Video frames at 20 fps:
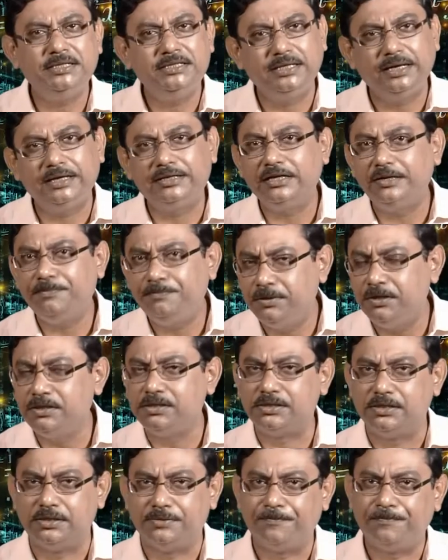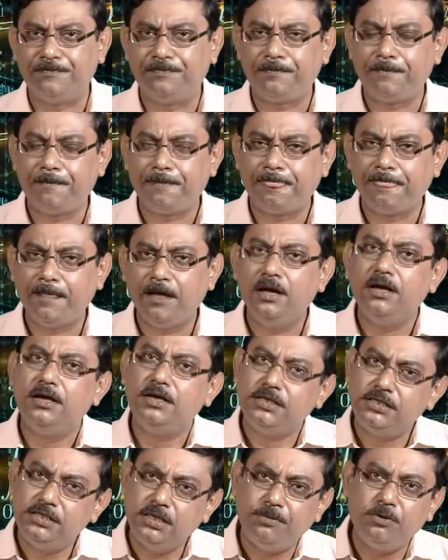selected person.
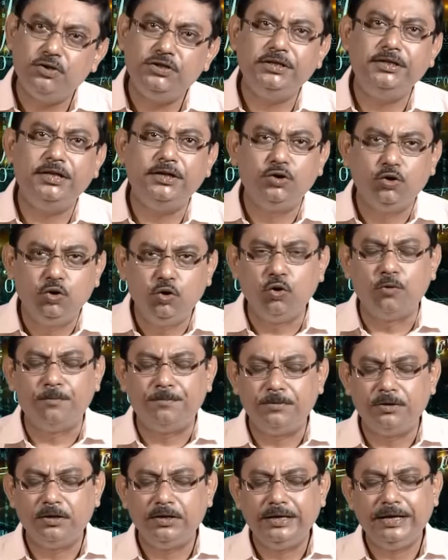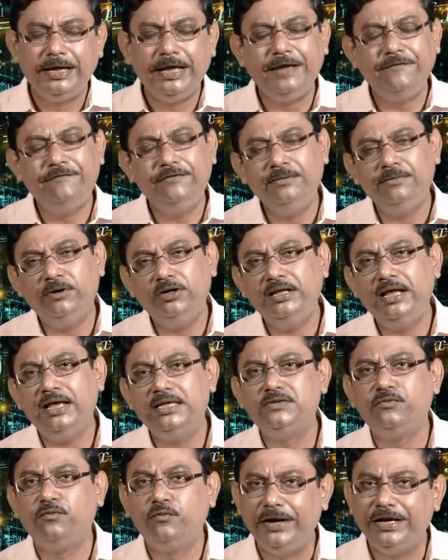Suppose in that group, everybody
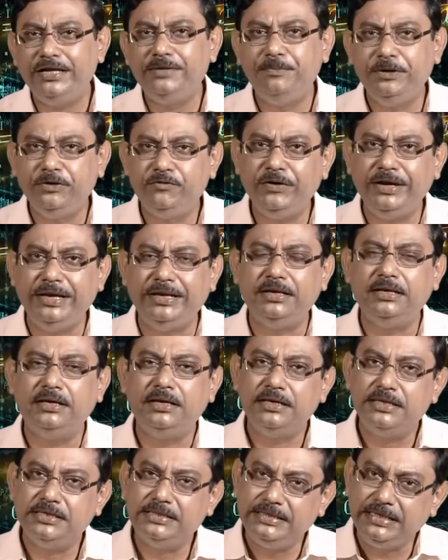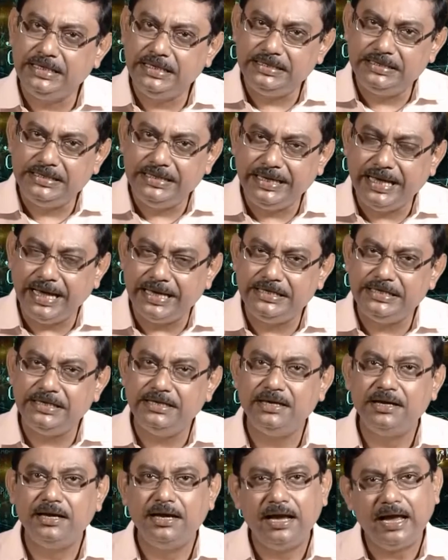has weight between 60
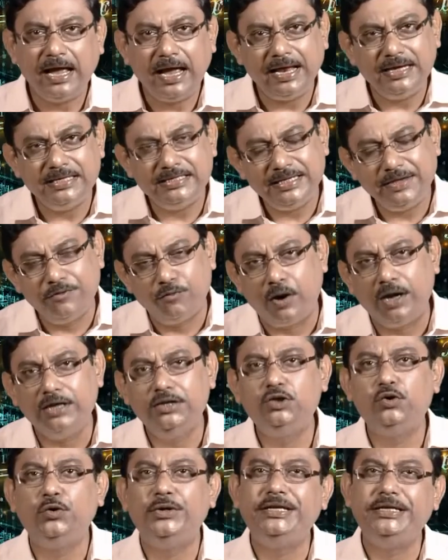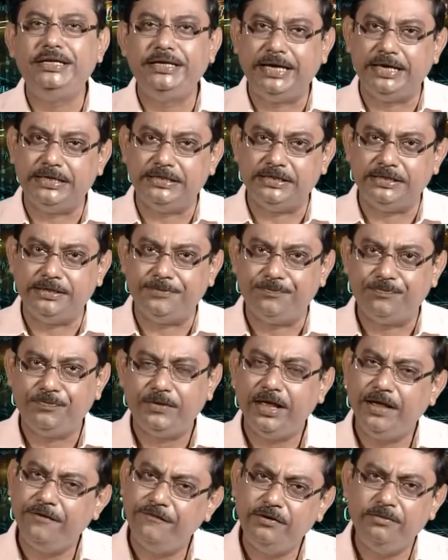kg and say 120 kg.
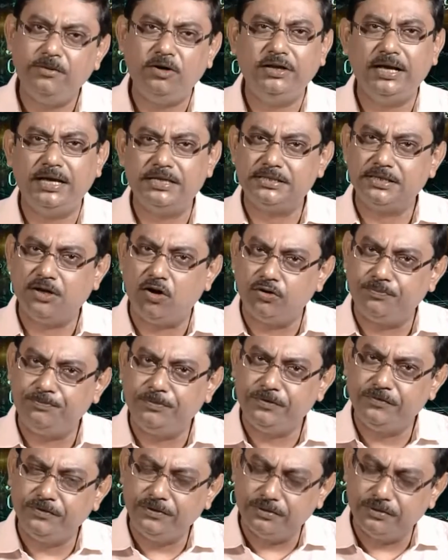Everybody has got